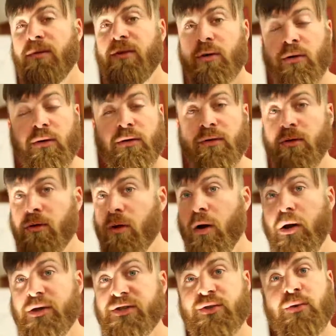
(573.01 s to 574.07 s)
there are
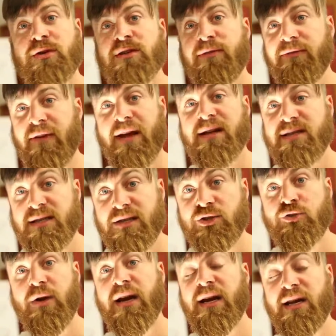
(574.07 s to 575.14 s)
all sorts of fancy
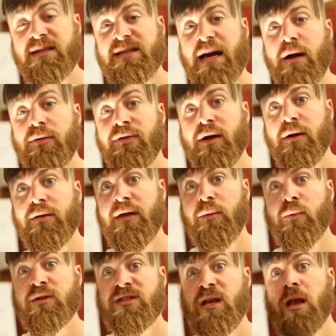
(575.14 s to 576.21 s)
trainings out there that
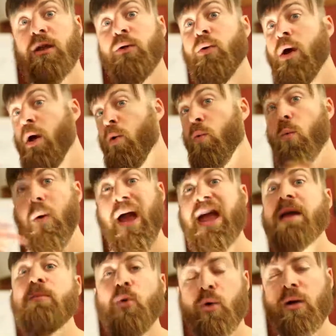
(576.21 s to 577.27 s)
will tell you
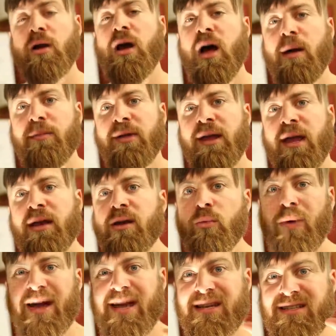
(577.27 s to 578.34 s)
way more complicated
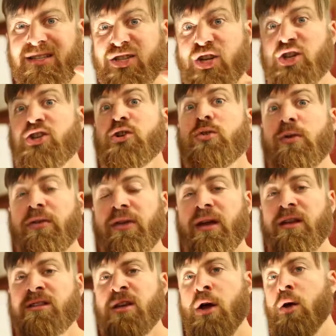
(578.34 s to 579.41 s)
ways to do
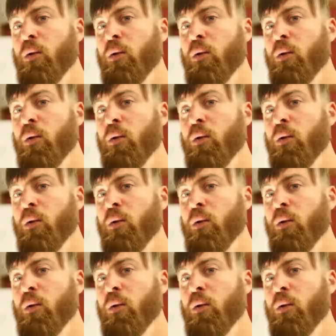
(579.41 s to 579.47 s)
things,